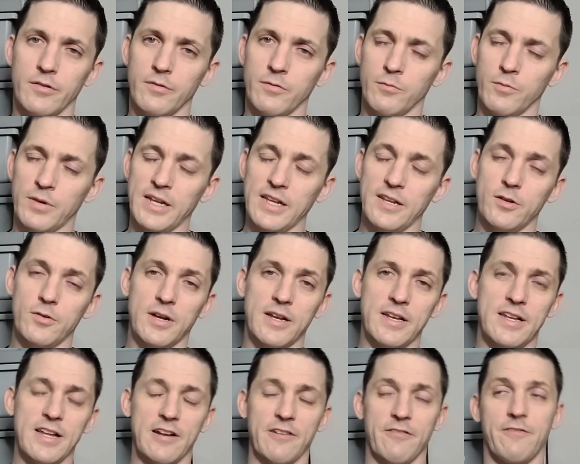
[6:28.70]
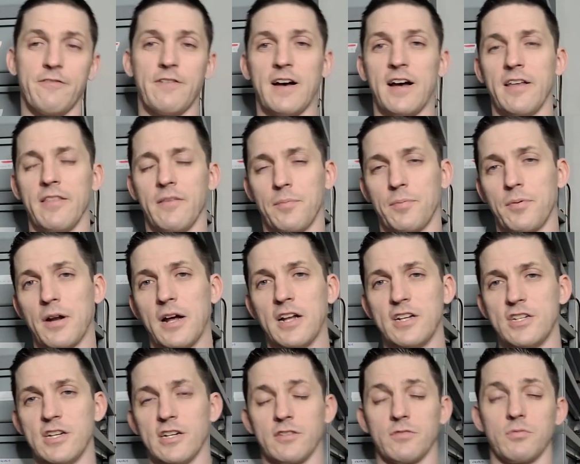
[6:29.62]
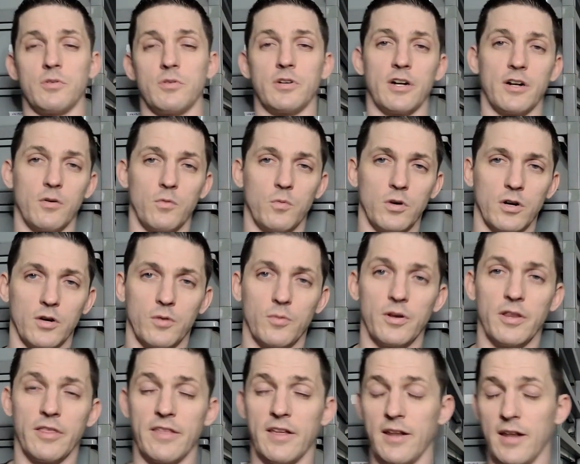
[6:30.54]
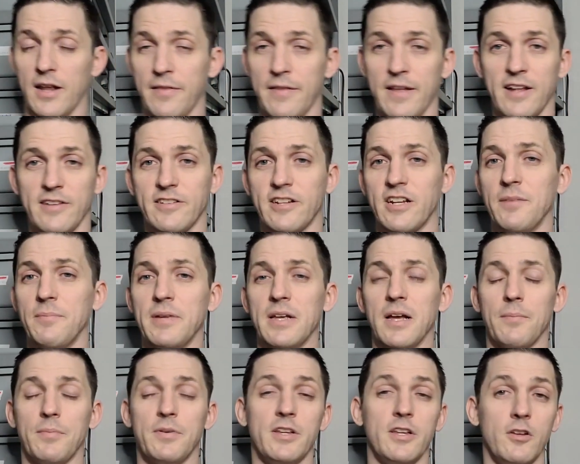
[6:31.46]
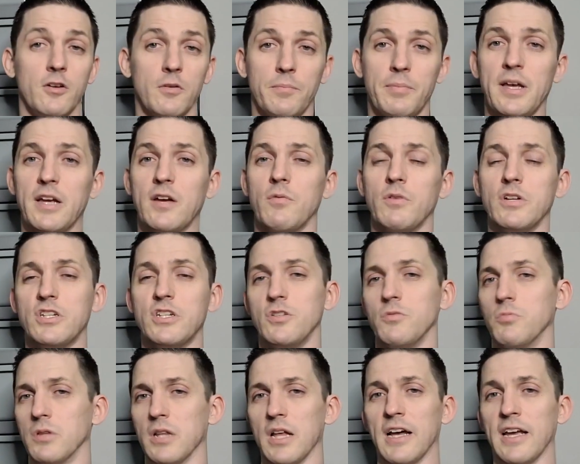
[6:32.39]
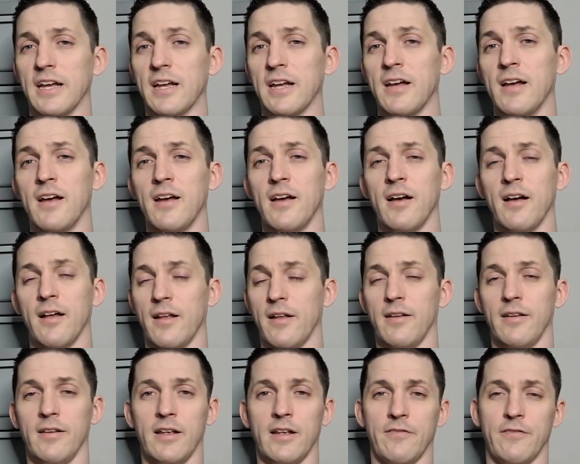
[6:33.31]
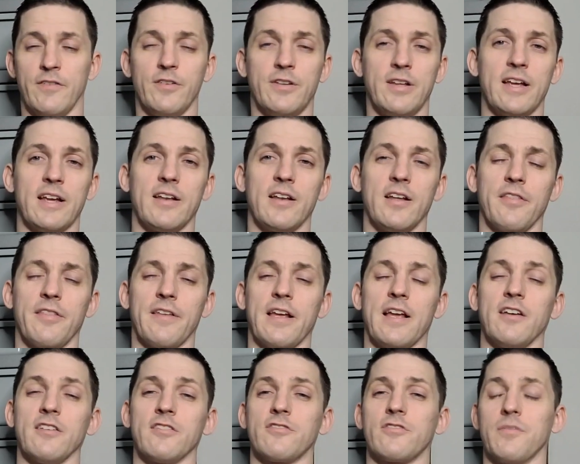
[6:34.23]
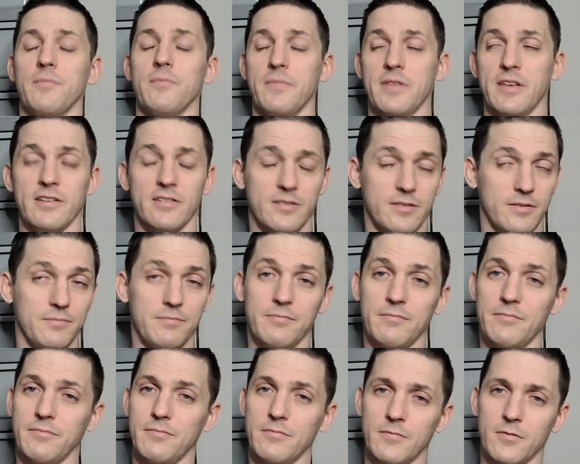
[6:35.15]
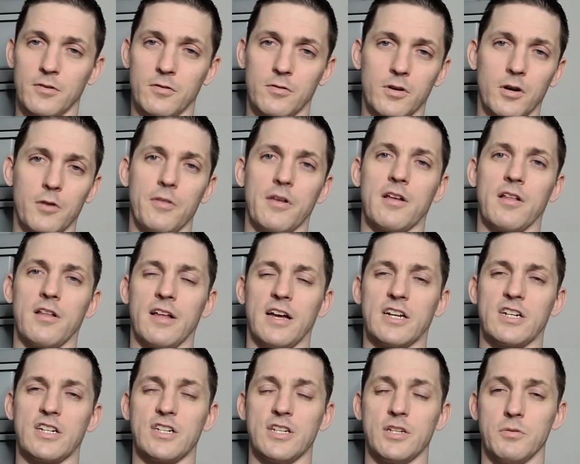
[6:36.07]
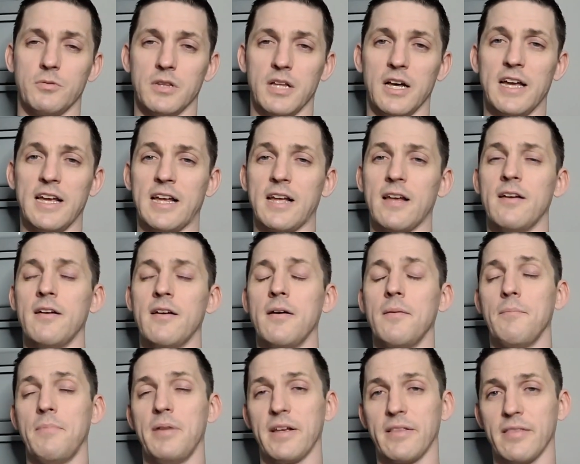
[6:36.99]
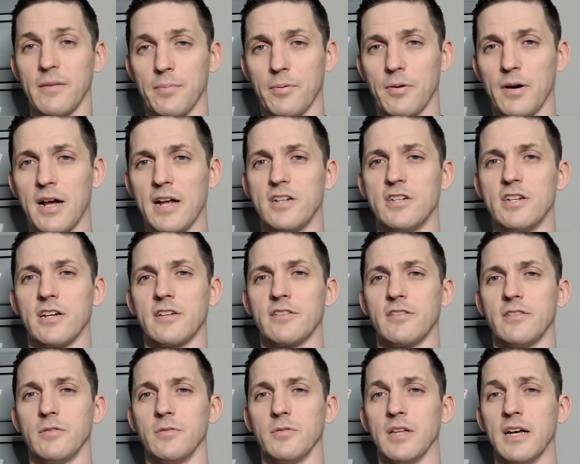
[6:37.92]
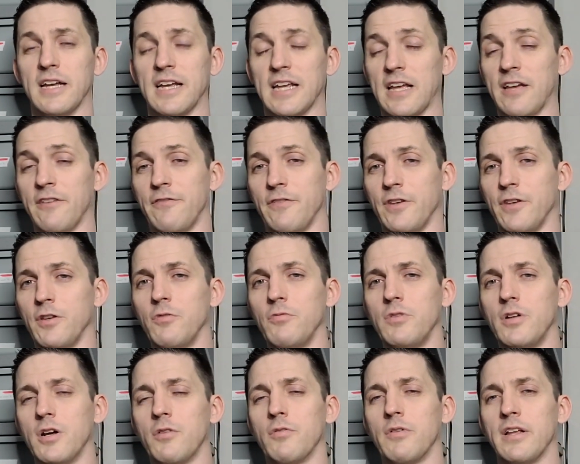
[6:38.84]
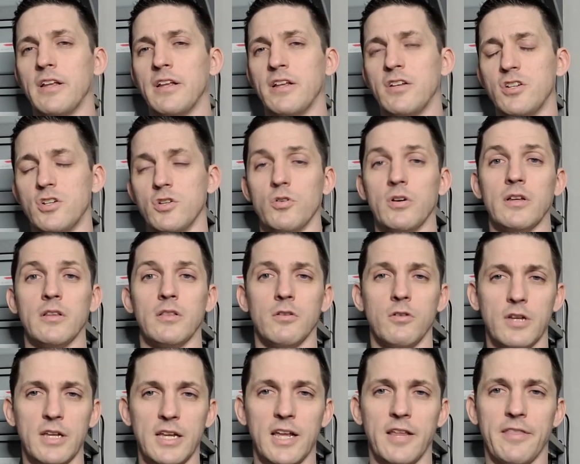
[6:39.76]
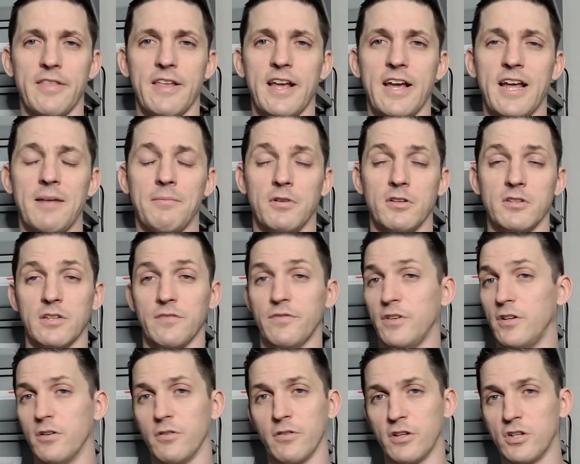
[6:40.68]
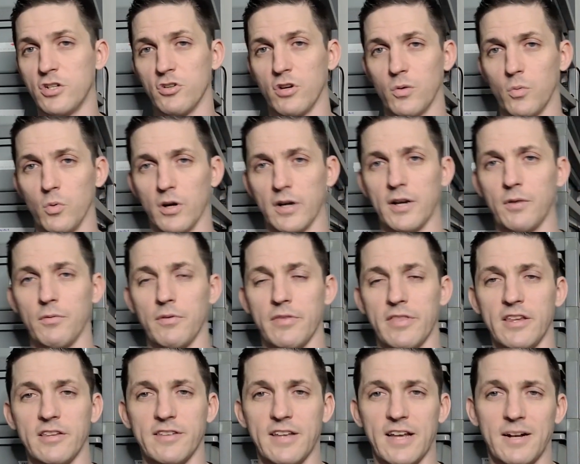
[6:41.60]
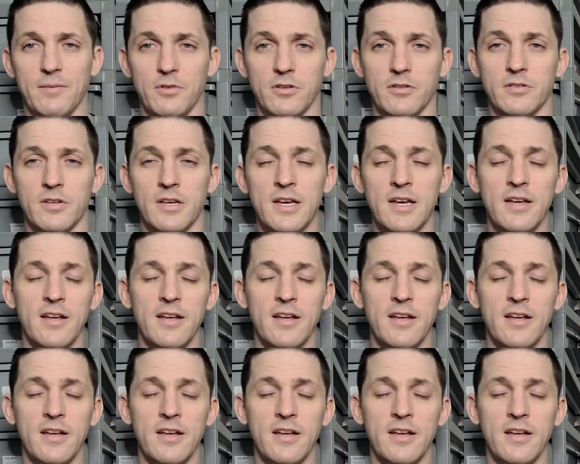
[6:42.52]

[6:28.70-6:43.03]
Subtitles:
we need to identify the projects we're going to work with, and that's going to be up to you. Pick what you like. If you take nothing else from this, grow the collection you like, pick the projects you like. If you don't enjoy looking at the animals, if you don't enjoy working with these animals,